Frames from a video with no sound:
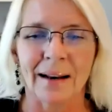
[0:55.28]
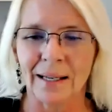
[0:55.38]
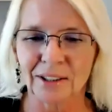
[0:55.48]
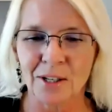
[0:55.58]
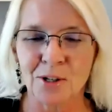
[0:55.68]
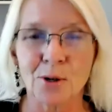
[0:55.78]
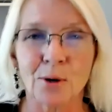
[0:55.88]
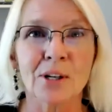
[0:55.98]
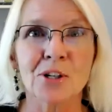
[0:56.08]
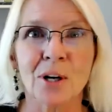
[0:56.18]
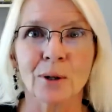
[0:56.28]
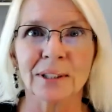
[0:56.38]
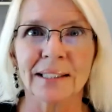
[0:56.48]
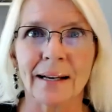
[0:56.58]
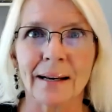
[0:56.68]
let's enjoy the show
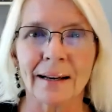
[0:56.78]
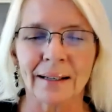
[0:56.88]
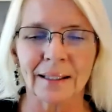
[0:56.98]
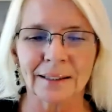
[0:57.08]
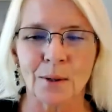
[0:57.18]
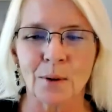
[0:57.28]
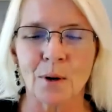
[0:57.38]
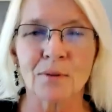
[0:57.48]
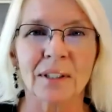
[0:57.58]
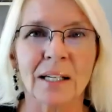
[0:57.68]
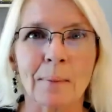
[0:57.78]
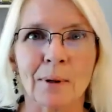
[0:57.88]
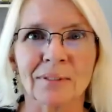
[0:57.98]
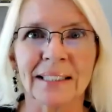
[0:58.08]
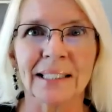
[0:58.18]
today and let's go over a
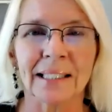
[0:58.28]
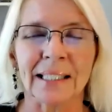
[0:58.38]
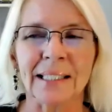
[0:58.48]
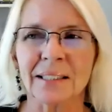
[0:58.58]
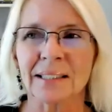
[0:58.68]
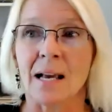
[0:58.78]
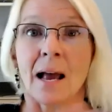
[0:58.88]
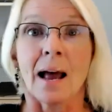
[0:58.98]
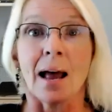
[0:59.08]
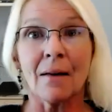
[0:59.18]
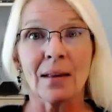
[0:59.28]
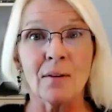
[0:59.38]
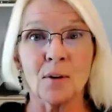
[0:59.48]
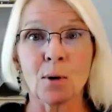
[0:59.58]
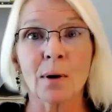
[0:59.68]
couple of these things. And
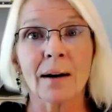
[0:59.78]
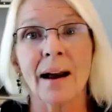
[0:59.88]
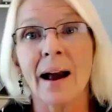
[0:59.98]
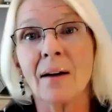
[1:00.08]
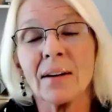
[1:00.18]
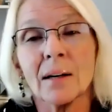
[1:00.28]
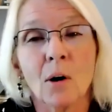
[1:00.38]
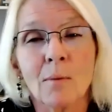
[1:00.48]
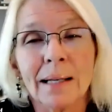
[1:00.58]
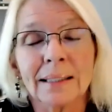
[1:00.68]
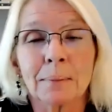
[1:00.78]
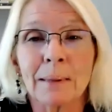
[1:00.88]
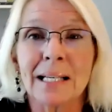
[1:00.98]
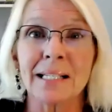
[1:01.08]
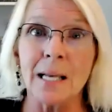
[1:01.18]
if you are having comments, please